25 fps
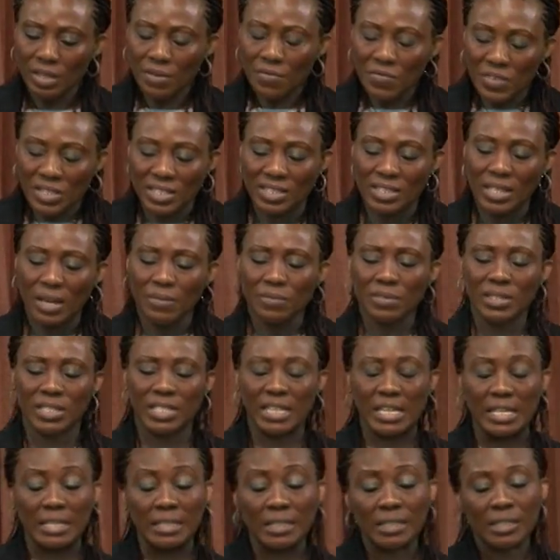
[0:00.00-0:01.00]
Verse
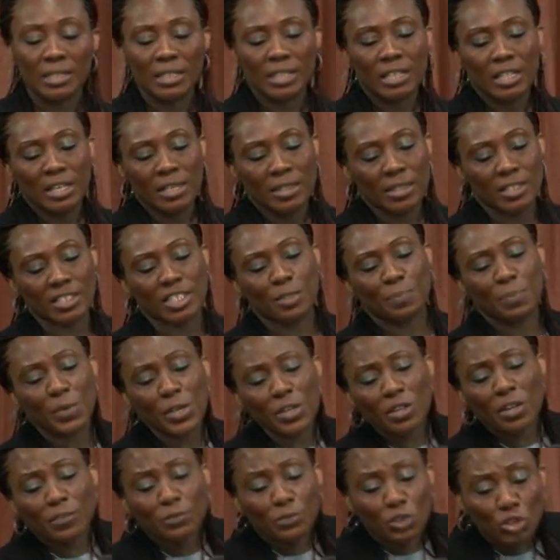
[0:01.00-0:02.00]
17, the
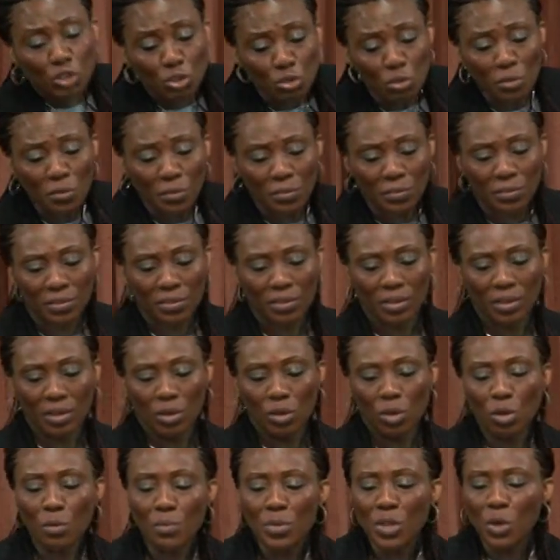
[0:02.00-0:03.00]
Spirit of truth,
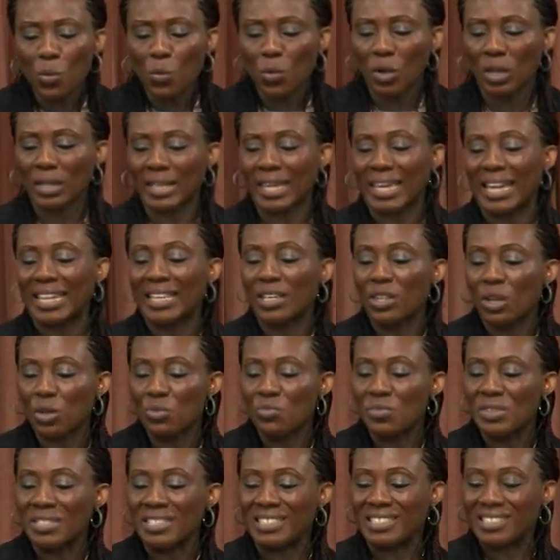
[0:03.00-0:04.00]
whom the world cannot
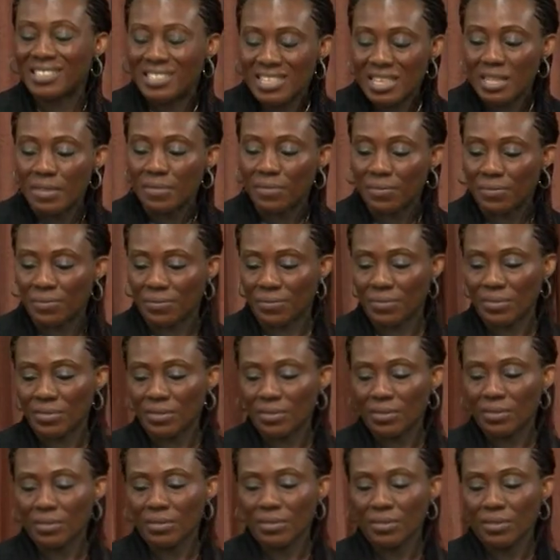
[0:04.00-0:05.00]
receive,
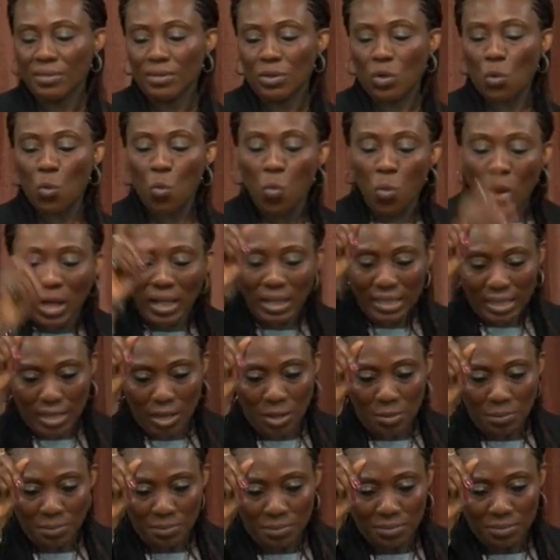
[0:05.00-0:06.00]

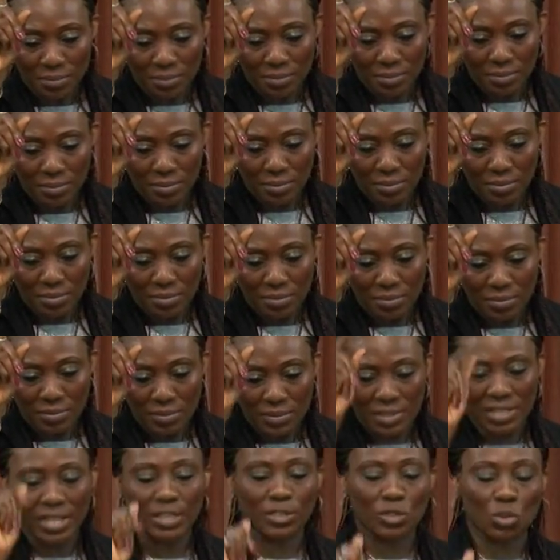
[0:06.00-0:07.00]
welcome,
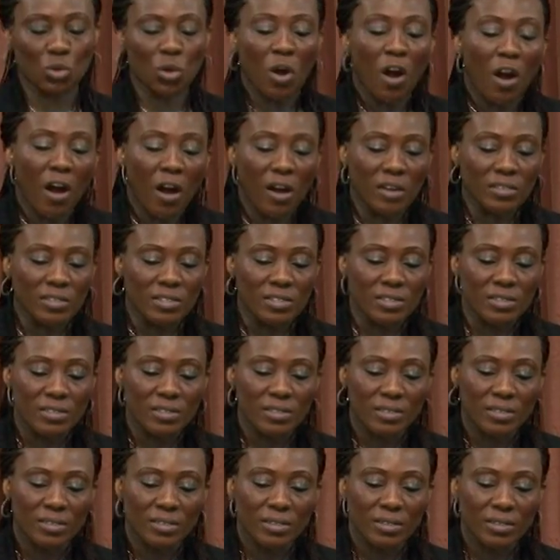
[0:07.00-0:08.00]
take to heart.
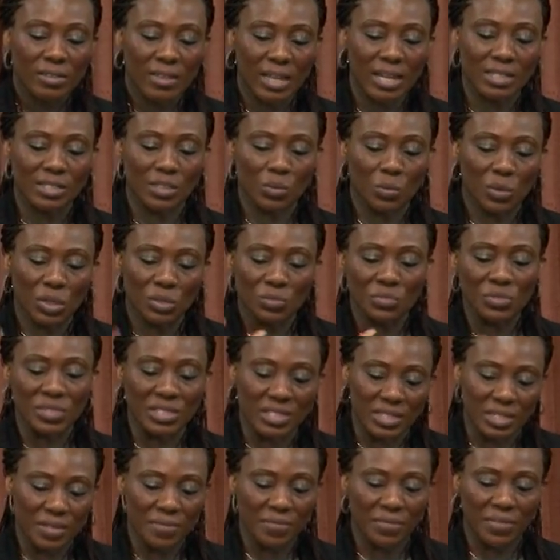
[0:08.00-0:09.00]
That's the word
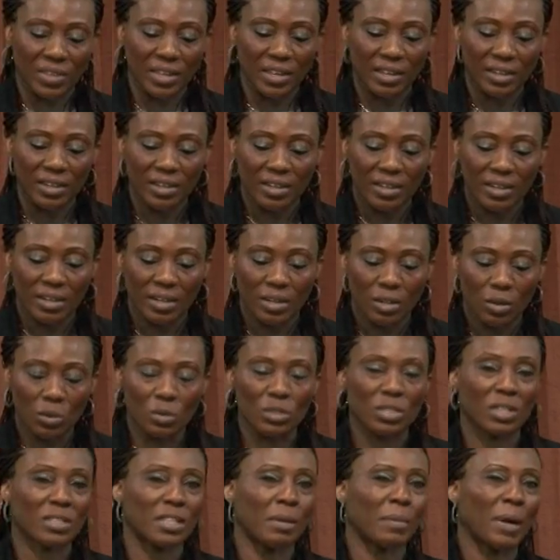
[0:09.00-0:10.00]
receive there. We
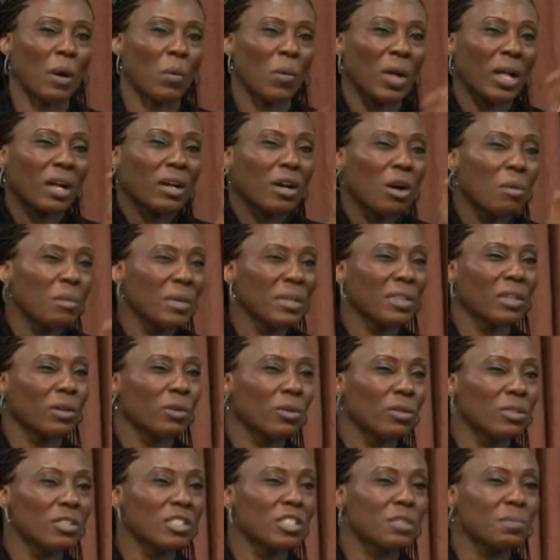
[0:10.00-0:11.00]
talked about welcoming the
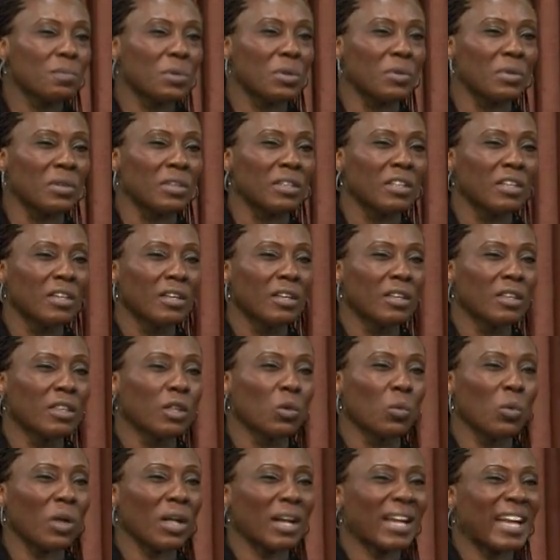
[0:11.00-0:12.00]
Holy Spirit. The
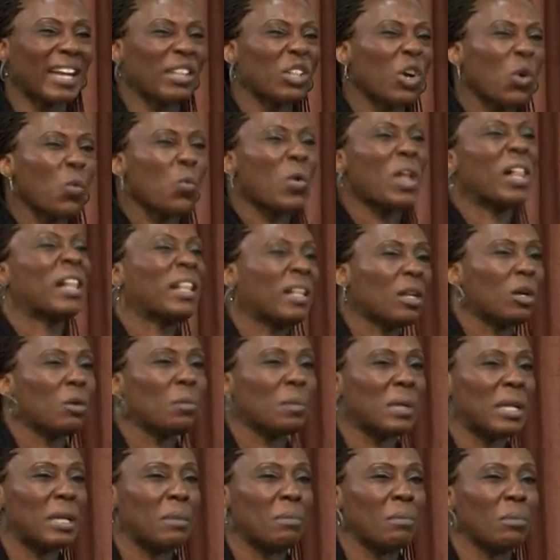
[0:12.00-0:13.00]
world cannot welcome
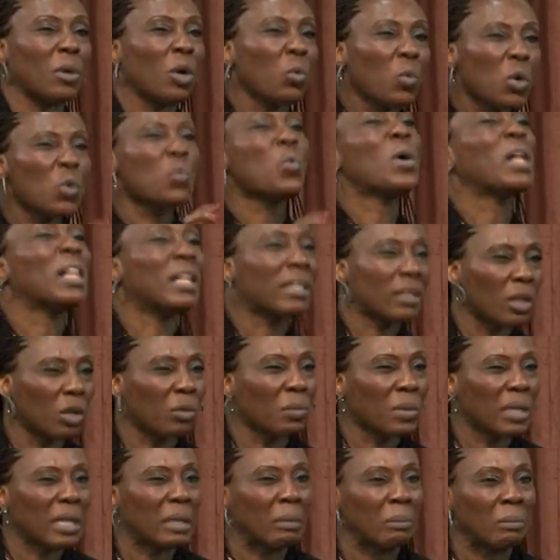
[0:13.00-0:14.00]
him, but we welcome
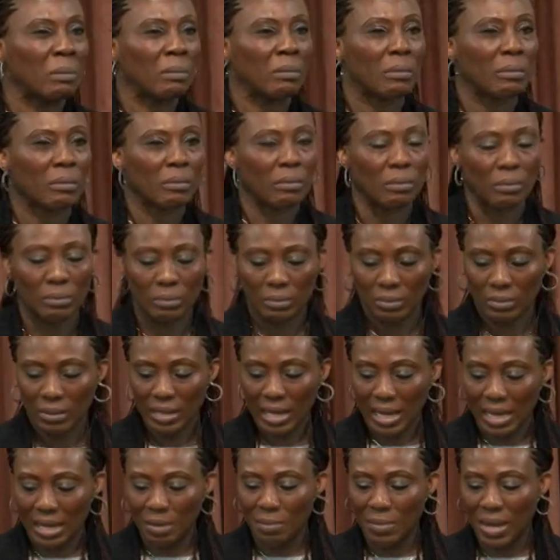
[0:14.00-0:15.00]
him.
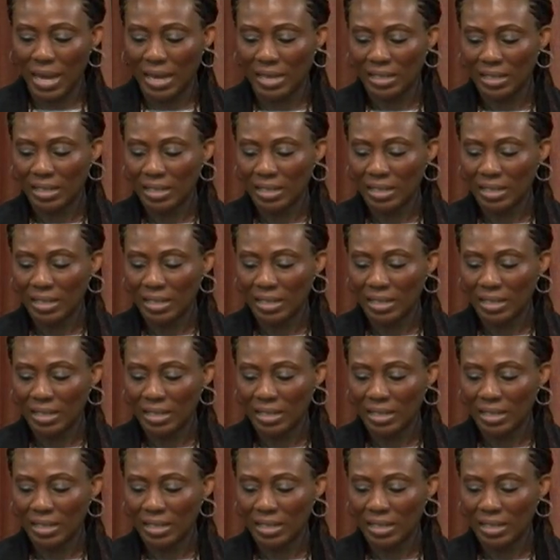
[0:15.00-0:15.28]
Amen.